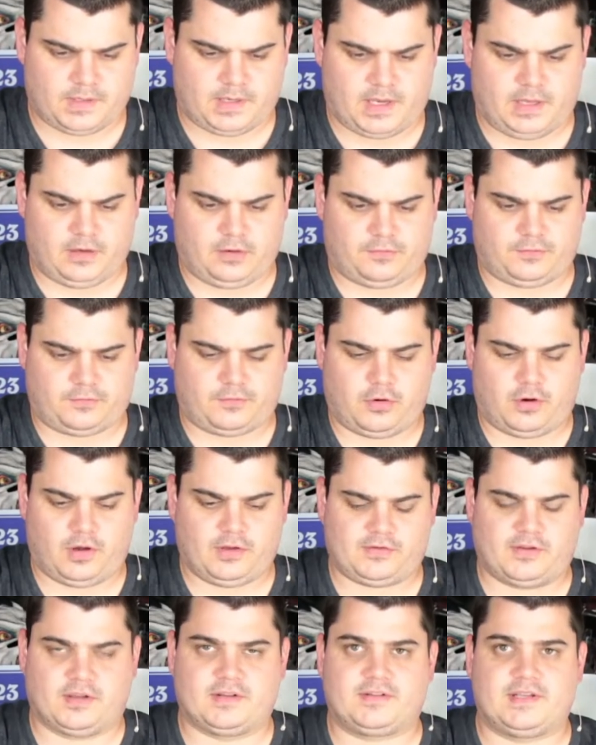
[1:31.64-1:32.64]
And of
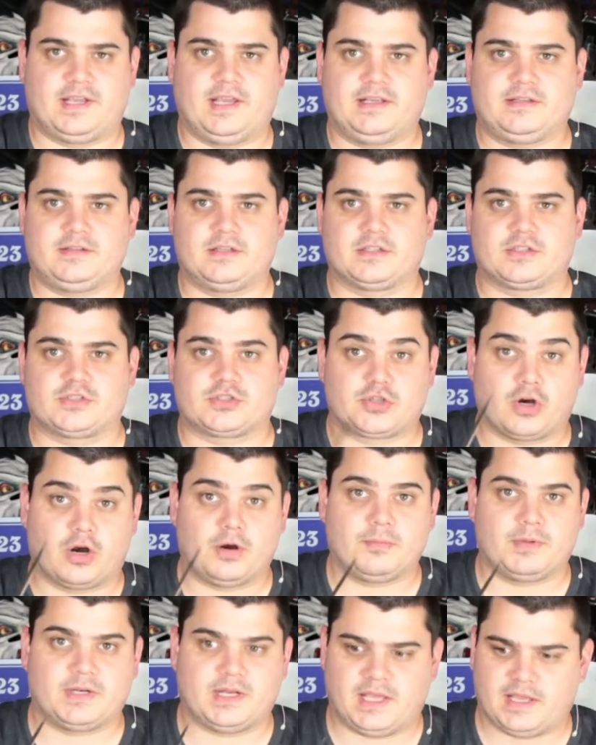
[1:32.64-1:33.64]
course I take the
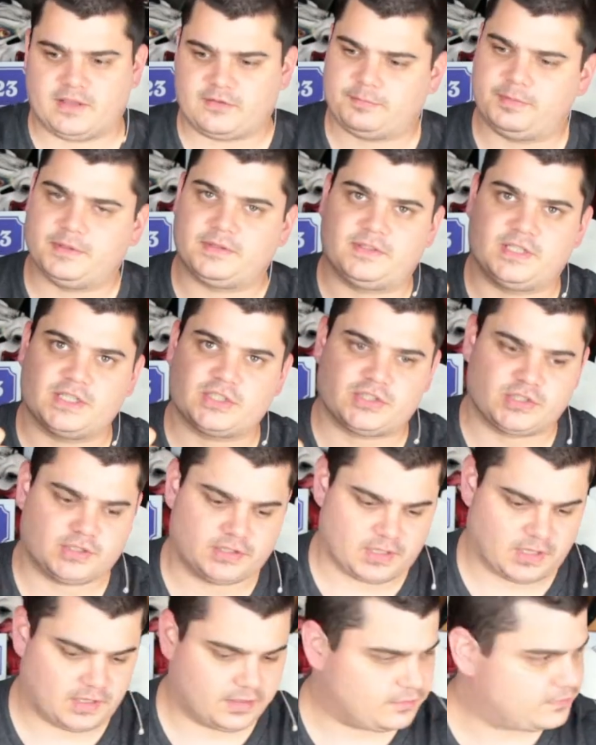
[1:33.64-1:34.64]
German expedition
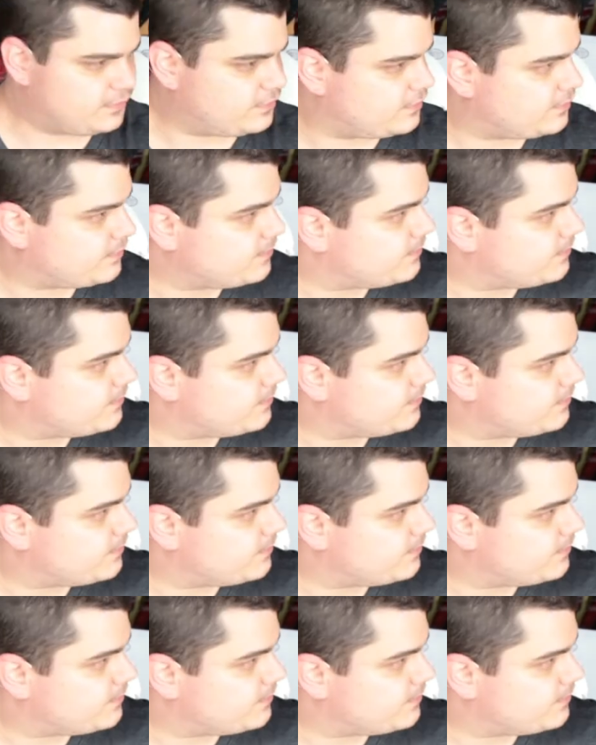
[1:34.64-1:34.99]
knife.